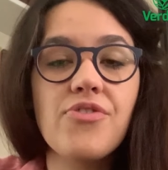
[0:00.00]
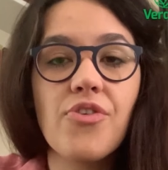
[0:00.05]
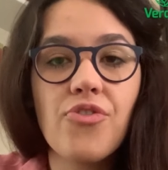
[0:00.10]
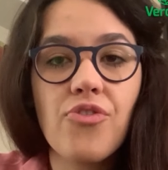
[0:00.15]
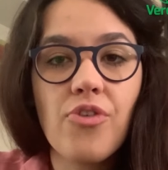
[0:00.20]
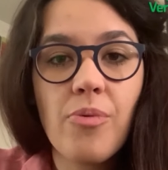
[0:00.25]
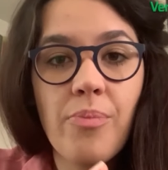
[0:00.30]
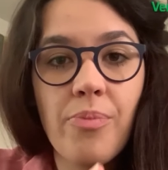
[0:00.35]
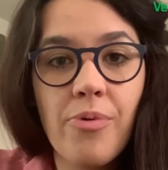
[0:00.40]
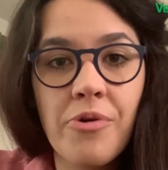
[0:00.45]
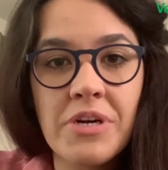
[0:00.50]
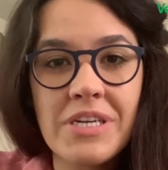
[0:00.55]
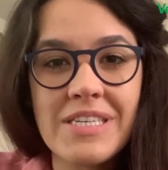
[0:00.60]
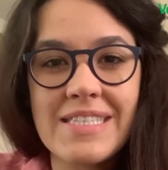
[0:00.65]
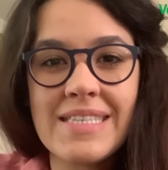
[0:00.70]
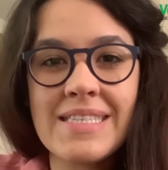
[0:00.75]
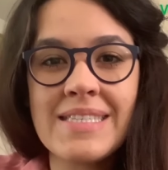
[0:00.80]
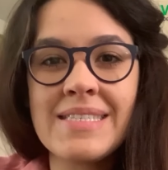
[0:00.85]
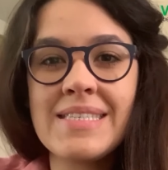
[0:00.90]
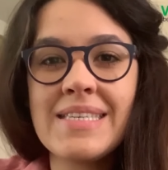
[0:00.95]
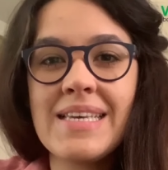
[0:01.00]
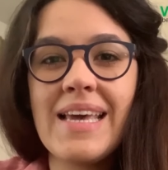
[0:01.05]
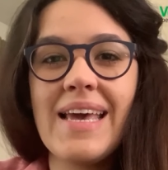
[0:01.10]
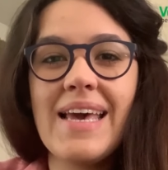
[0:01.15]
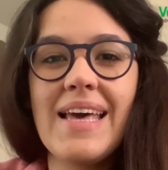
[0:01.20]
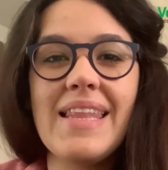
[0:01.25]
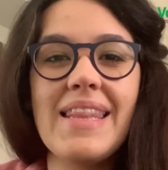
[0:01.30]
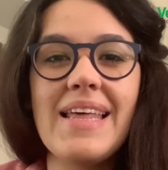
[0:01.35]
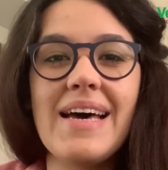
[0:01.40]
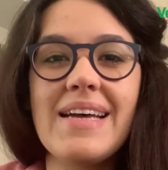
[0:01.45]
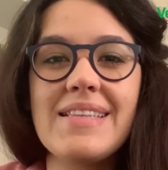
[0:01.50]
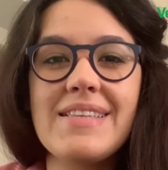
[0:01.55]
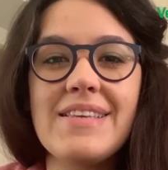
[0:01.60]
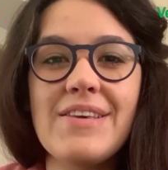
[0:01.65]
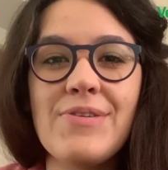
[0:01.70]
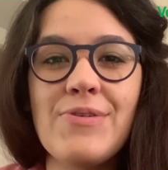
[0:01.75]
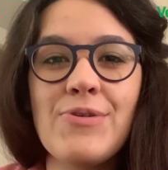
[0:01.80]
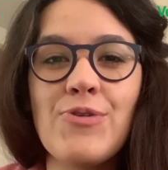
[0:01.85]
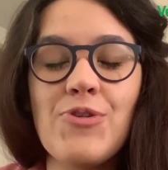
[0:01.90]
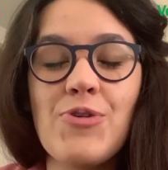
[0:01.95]
also important that
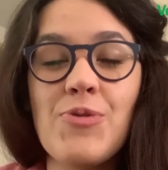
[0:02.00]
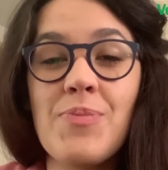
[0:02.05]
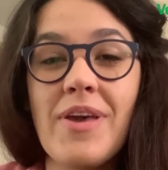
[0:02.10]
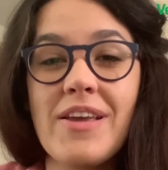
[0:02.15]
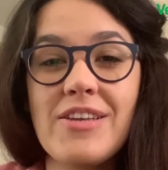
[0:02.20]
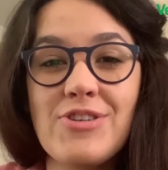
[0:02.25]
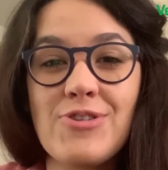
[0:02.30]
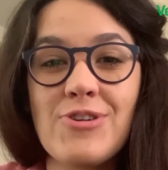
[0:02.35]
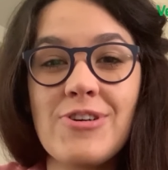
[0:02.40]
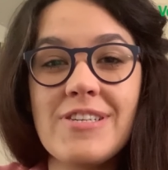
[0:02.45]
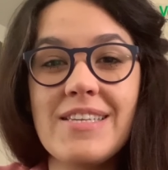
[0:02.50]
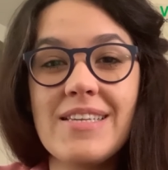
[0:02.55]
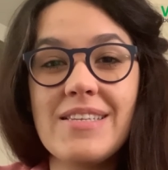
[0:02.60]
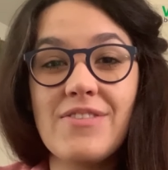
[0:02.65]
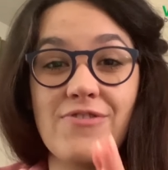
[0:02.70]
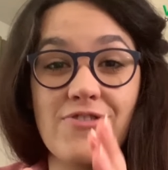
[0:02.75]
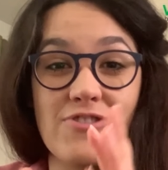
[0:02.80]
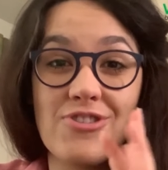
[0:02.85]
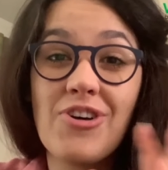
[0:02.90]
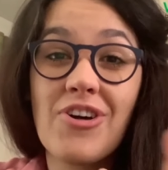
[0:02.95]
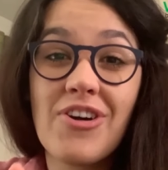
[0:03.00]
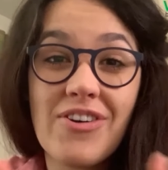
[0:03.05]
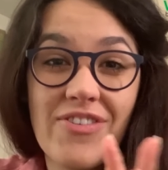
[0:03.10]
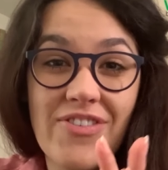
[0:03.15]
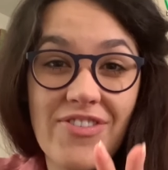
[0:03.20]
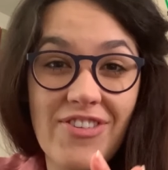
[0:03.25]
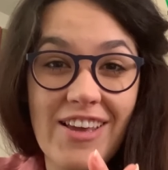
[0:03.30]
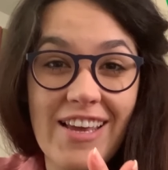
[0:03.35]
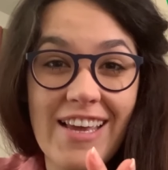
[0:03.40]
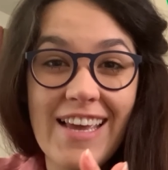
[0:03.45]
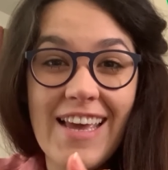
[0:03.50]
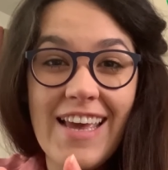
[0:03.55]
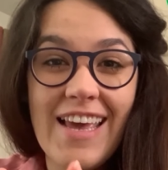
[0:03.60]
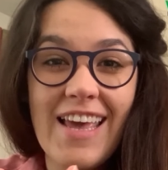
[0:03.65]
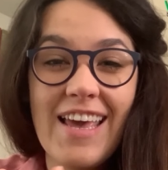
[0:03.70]
you make sure that the photography,